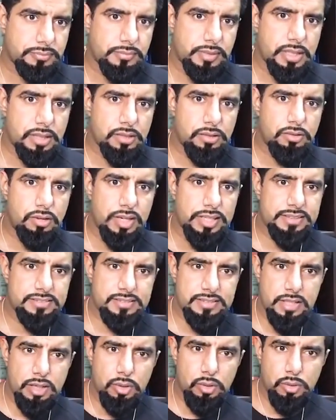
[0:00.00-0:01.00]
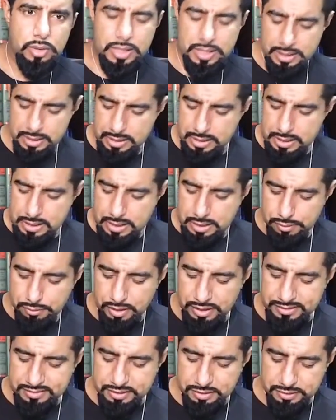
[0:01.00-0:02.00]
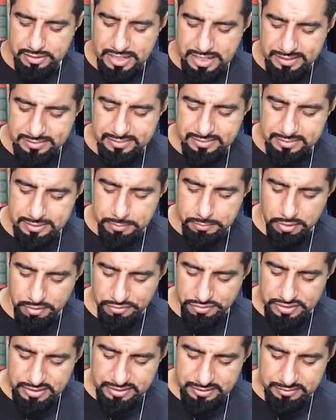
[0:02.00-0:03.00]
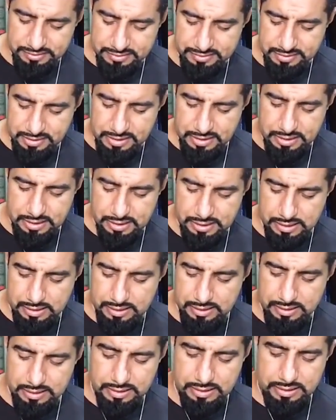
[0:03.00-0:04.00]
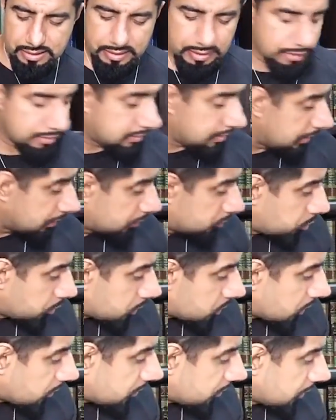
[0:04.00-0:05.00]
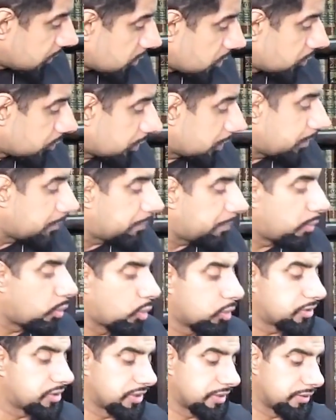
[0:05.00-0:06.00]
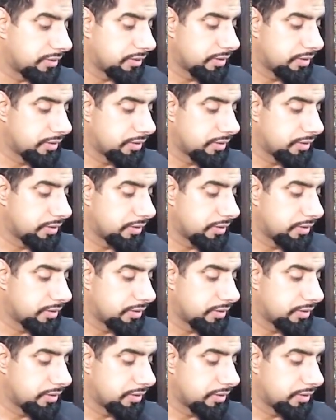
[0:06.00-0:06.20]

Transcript: Right, so that's some of these things which I think are important